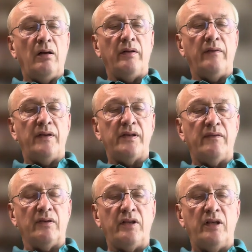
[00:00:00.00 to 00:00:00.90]
On the 1st
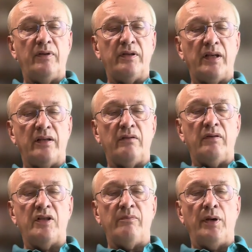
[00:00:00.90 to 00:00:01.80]
of October, Sato
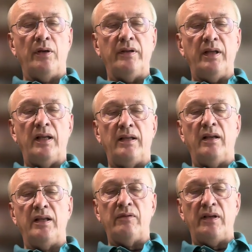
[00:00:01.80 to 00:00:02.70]
reached Bonn at
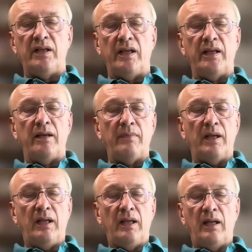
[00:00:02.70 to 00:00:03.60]
9:20 a.m.
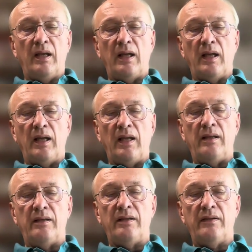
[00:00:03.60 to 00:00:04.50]

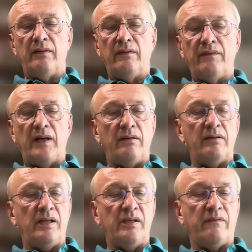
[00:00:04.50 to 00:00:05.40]
and
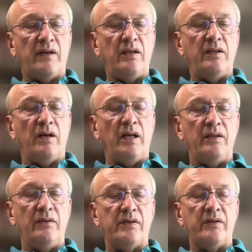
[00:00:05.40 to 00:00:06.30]
found his friend
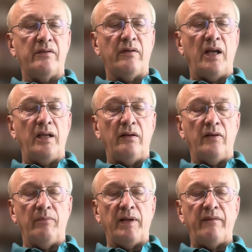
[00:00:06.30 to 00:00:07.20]
Johann Justus Rhein
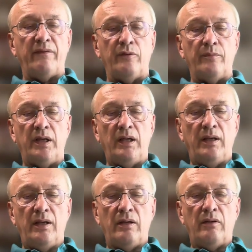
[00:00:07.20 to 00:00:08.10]
on the platform.
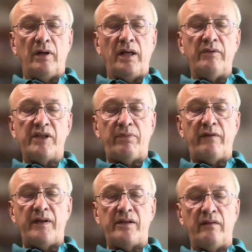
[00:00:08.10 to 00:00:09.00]
Rhein was a
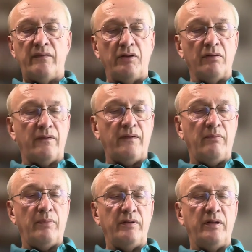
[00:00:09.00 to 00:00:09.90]
professor of geography
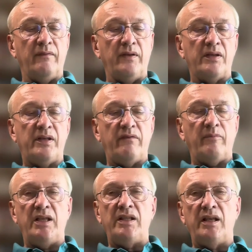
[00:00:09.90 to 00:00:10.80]
at Bonn University
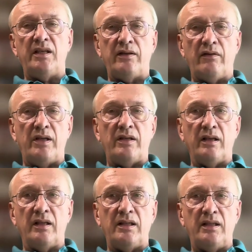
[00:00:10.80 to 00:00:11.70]
from 1883 to
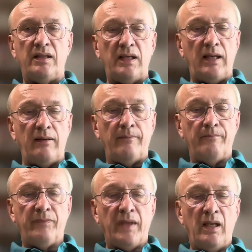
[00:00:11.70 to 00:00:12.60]
1910.
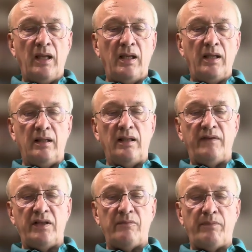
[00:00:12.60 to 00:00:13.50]
He had
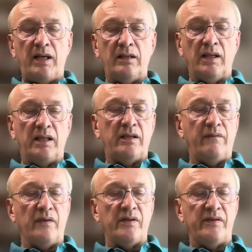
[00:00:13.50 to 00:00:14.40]
lived in Japan, collected
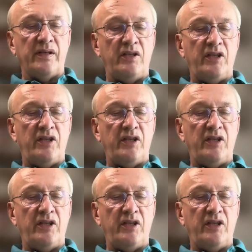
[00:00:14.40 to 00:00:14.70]
fossils in